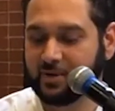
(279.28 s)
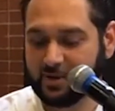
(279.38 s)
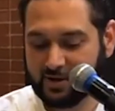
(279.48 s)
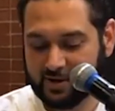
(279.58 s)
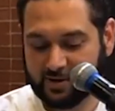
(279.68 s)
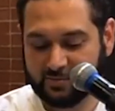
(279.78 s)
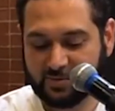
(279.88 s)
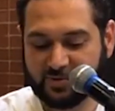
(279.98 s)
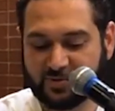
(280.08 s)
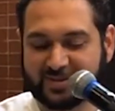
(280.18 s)

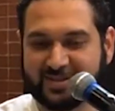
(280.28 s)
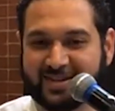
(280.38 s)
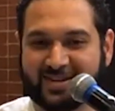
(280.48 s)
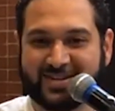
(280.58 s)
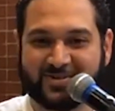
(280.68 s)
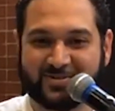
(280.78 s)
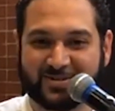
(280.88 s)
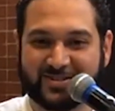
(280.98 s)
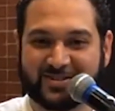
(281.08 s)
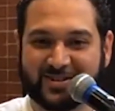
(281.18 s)
It
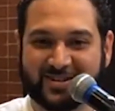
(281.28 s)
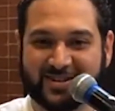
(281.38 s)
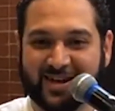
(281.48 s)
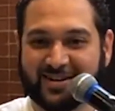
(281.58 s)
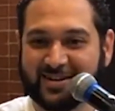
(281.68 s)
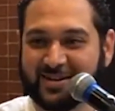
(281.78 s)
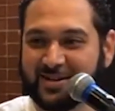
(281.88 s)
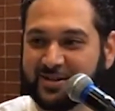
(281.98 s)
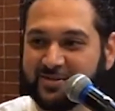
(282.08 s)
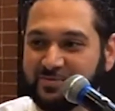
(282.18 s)
wasn't during the night.
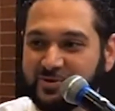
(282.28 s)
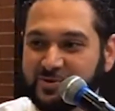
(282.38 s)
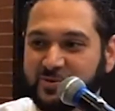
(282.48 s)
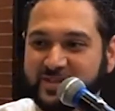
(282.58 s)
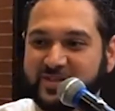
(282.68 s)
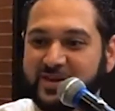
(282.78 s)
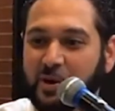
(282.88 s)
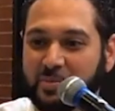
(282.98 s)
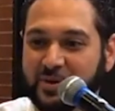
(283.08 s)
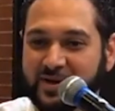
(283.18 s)
The moon wasn't
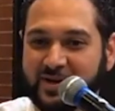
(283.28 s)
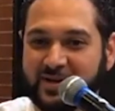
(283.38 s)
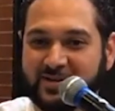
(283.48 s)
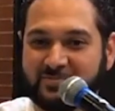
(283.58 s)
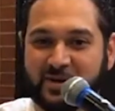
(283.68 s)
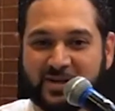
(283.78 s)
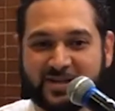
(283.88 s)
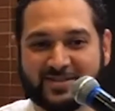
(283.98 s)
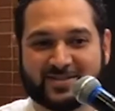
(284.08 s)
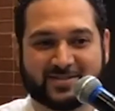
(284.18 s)
up. But he
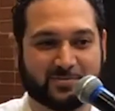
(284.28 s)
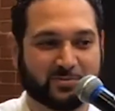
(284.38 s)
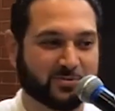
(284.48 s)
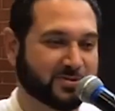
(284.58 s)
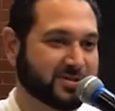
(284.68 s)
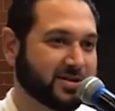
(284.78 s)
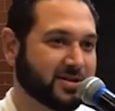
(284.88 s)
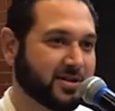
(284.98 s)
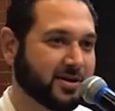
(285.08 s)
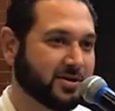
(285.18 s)
is the moon,
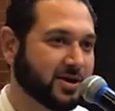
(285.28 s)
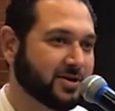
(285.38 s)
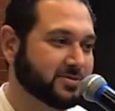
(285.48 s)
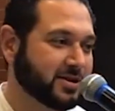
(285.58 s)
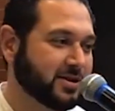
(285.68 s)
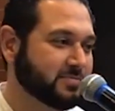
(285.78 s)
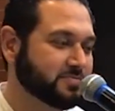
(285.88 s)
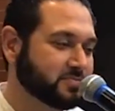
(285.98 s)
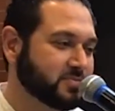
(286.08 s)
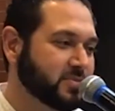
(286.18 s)
sallallahu alayhi wa sallam.
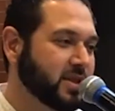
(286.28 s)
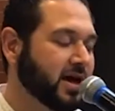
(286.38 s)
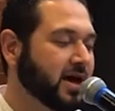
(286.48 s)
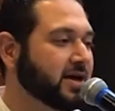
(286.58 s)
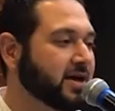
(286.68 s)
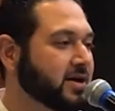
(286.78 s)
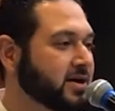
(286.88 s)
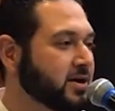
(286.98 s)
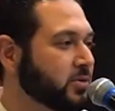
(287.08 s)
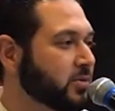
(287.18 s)
And
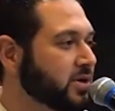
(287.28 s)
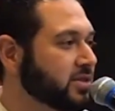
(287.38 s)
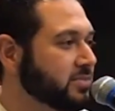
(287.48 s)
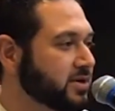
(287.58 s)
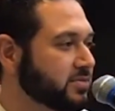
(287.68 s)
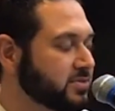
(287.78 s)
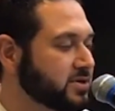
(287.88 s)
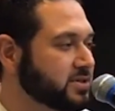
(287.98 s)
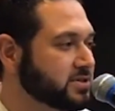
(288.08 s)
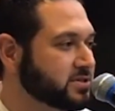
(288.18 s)
one of the main
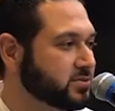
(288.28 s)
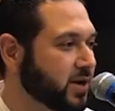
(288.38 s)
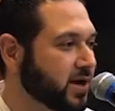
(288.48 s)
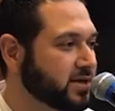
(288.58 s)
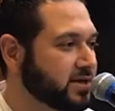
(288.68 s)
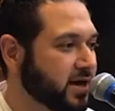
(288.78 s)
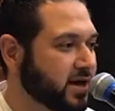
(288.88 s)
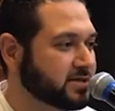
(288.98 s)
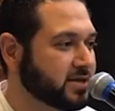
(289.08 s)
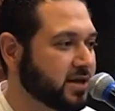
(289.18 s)
reasons why he
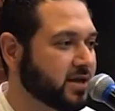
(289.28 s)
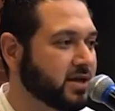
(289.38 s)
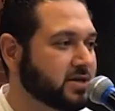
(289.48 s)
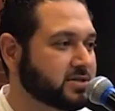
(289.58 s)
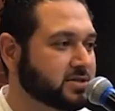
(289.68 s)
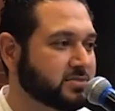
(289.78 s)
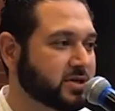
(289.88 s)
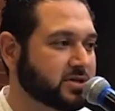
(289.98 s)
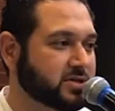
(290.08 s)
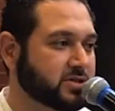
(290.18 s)
has that light is
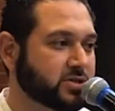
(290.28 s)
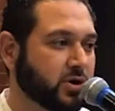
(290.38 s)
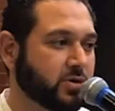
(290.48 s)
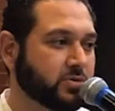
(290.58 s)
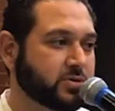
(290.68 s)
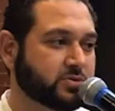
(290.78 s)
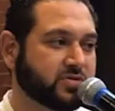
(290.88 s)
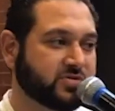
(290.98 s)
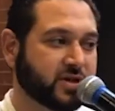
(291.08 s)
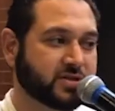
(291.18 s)
because he's always
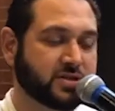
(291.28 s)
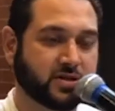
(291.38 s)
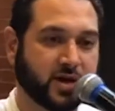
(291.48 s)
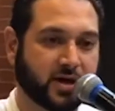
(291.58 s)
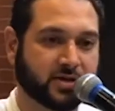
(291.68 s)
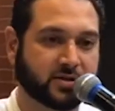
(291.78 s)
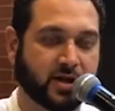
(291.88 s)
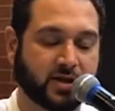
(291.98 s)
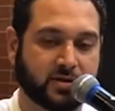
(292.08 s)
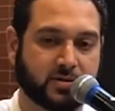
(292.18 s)
reflecting God's light.